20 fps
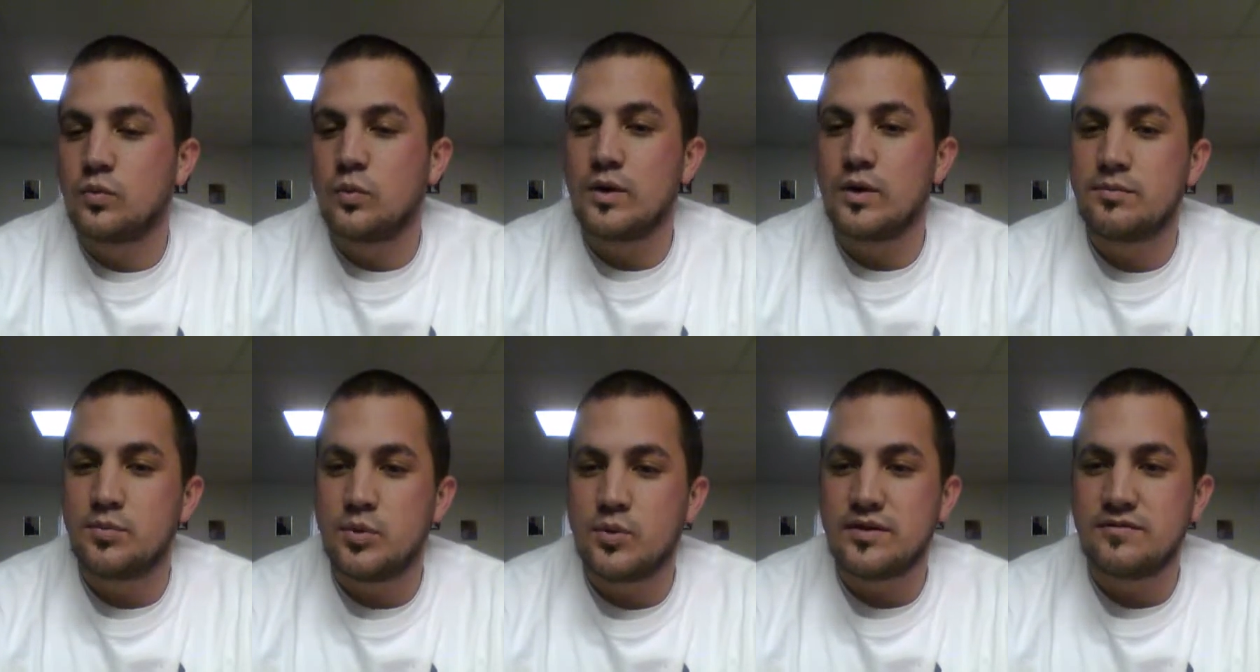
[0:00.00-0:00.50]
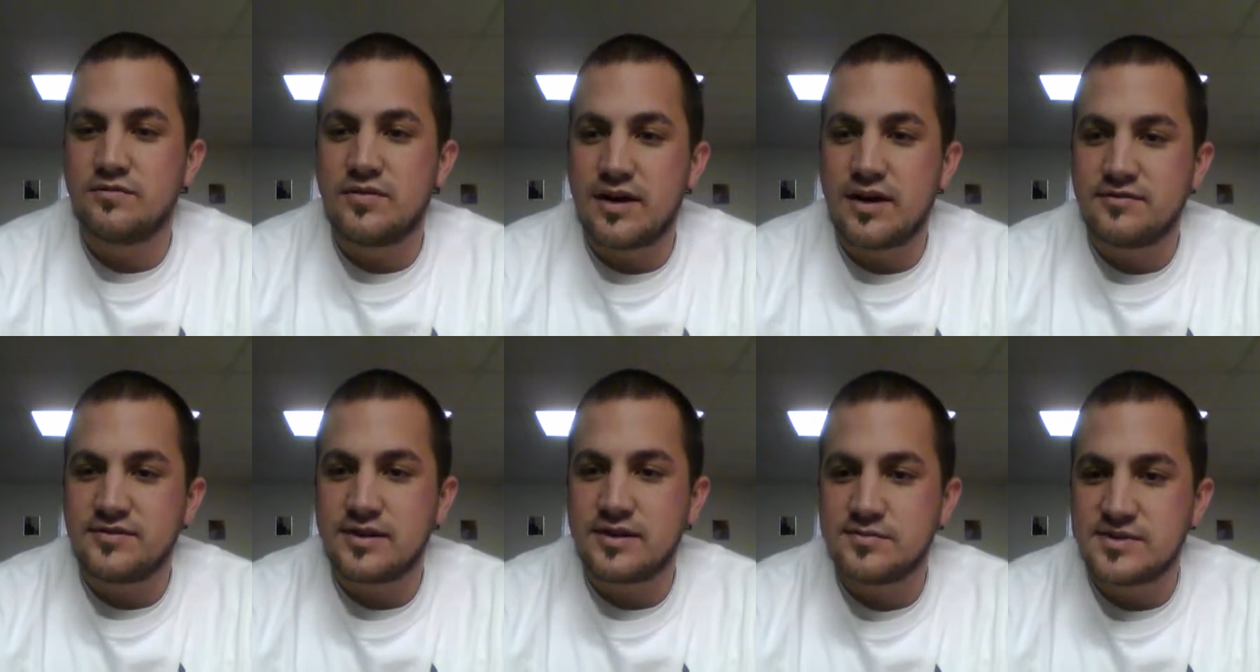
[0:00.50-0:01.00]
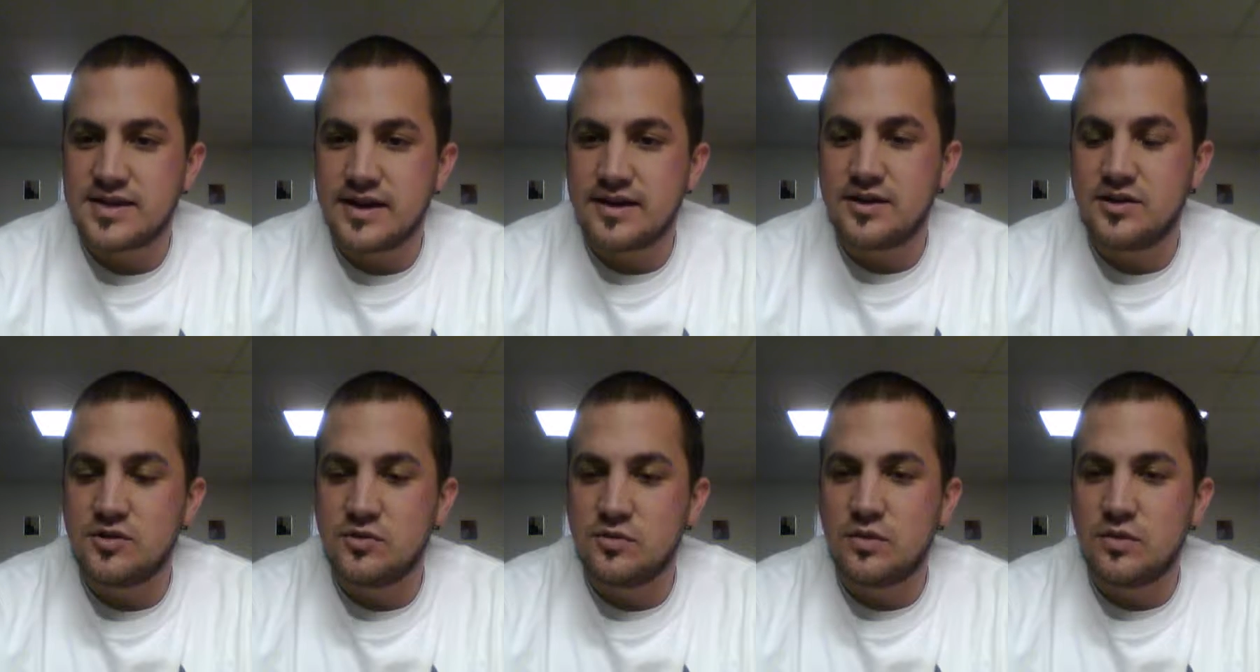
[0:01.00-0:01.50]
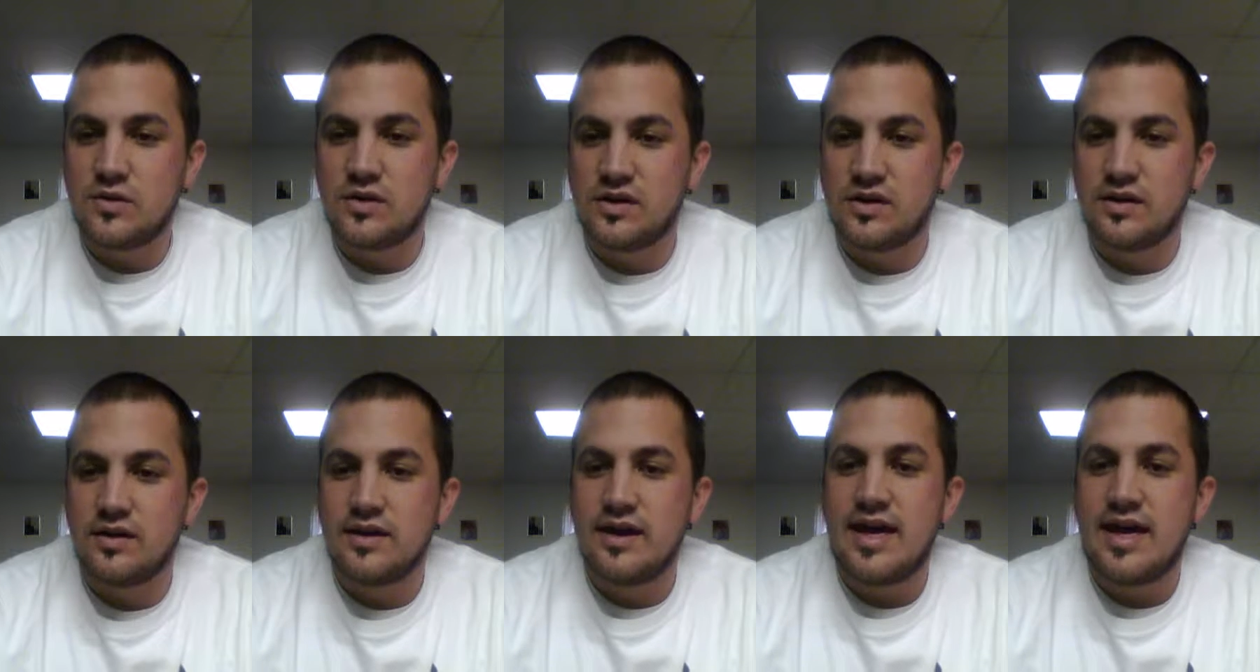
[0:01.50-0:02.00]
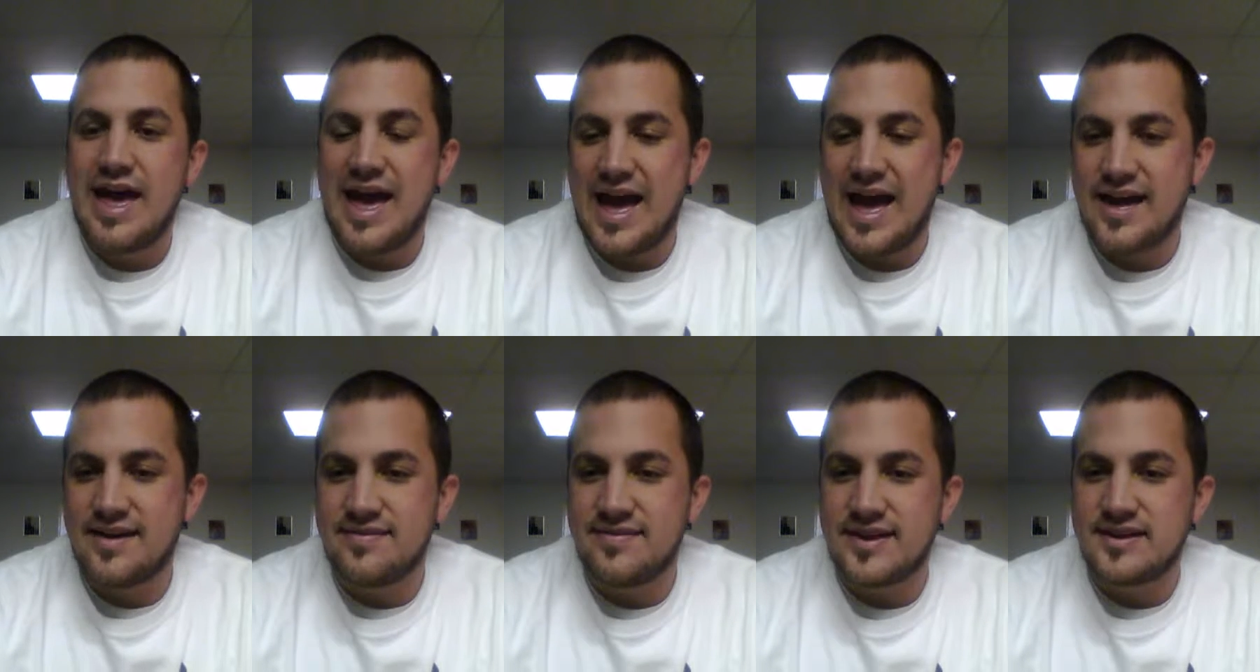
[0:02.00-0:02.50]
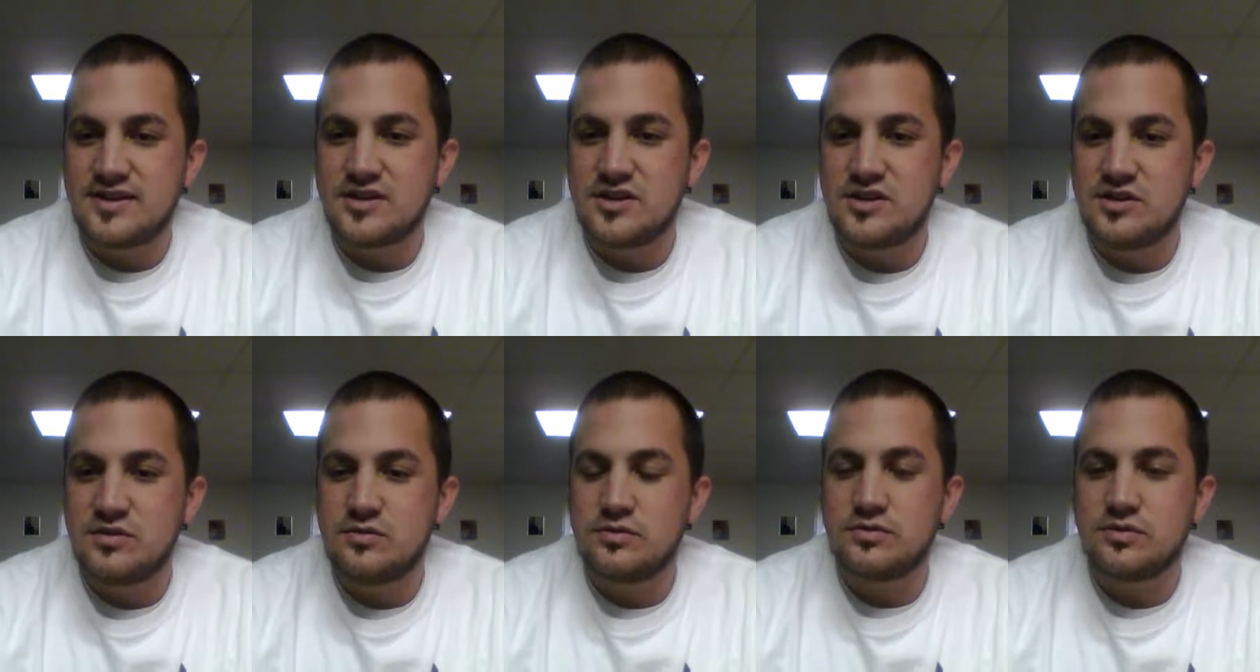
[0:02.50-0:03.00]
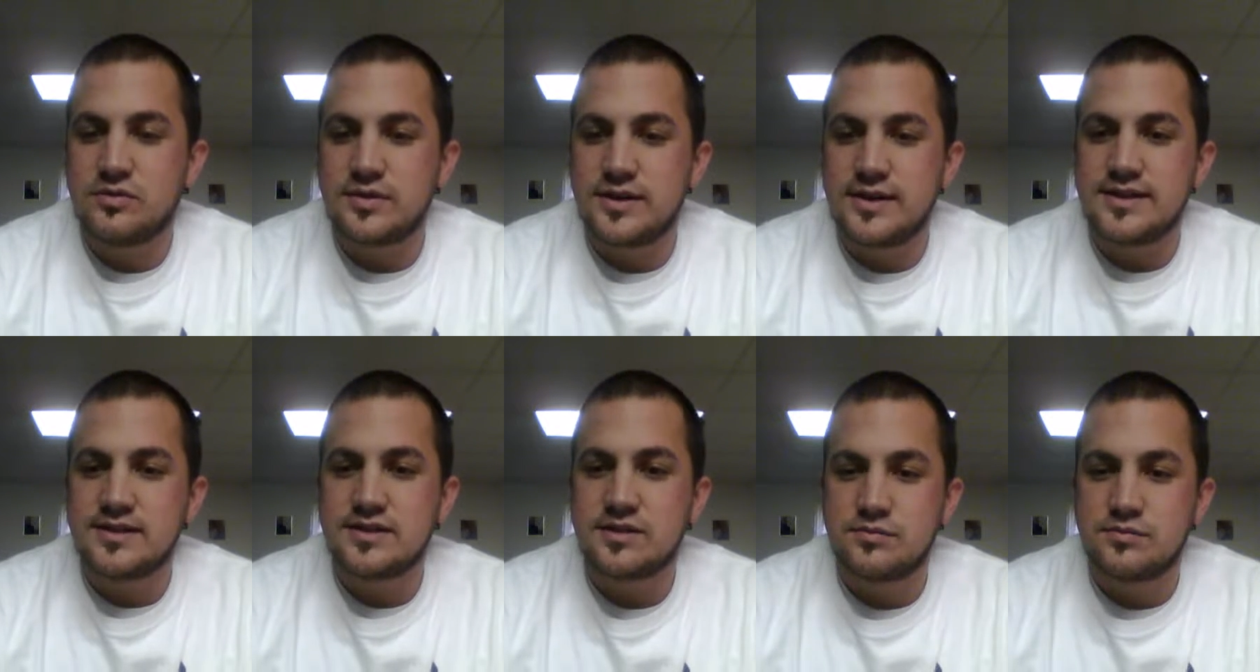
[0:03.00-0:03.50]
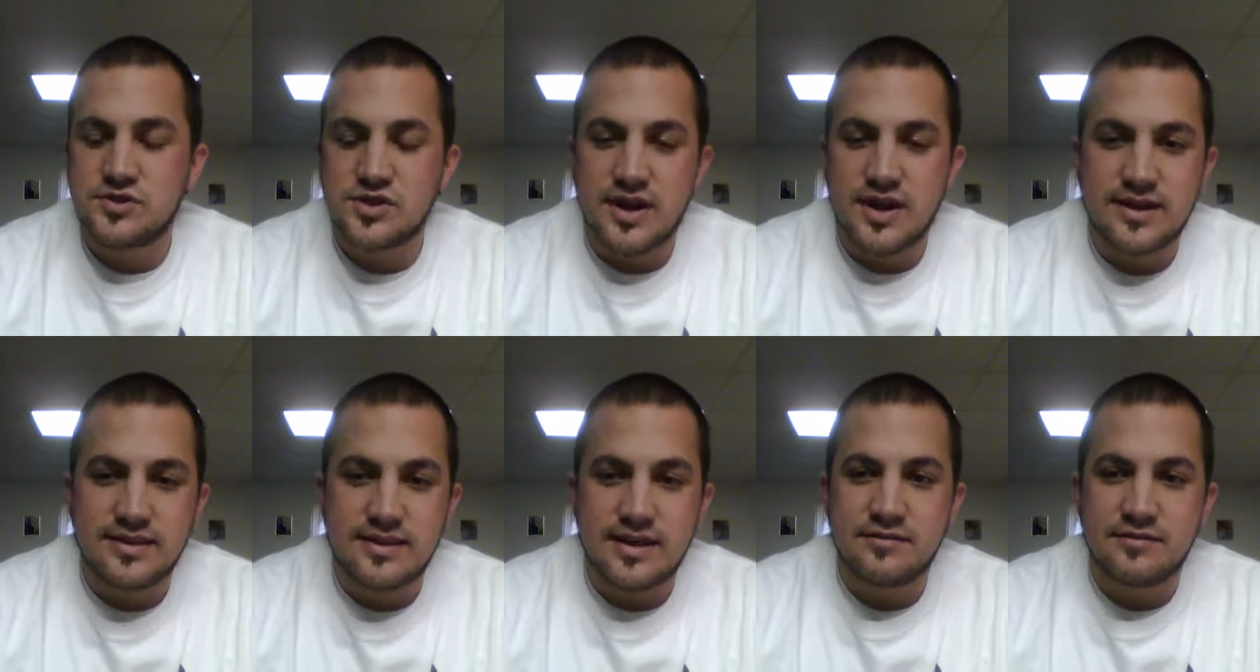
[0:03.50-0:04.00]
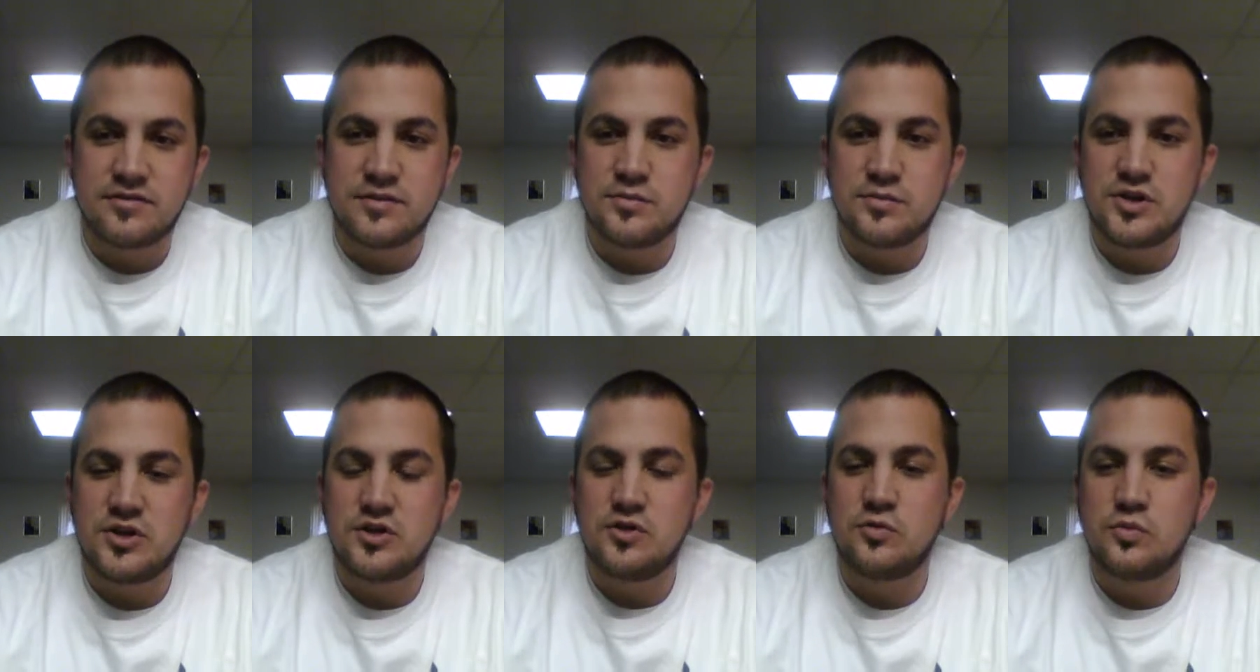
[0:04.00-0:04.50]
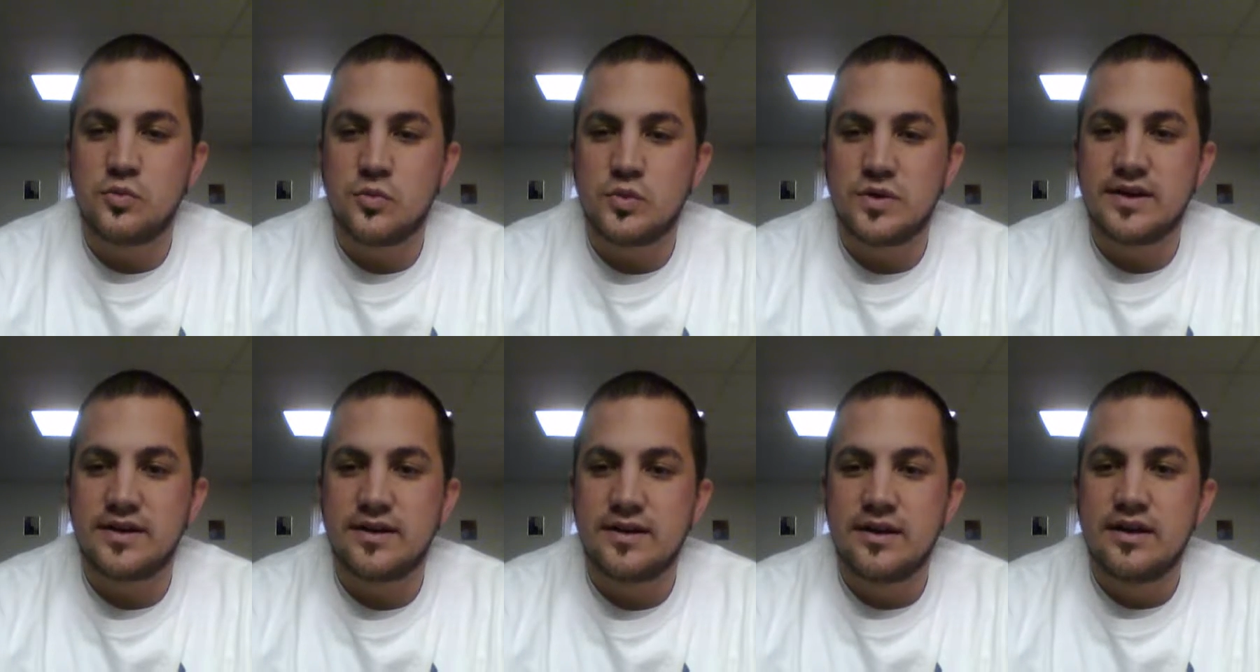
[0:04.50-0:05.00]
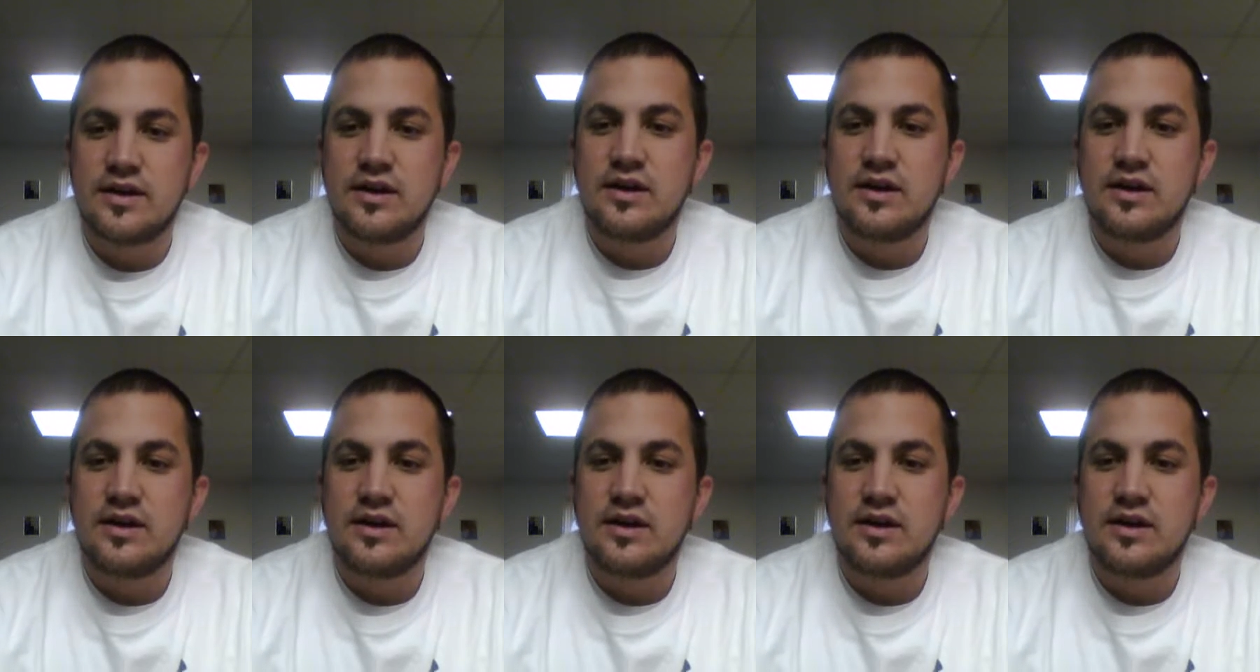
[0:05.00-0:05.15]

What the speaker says: 1.5 times IQR, add that to Q3, subtract that from Q1.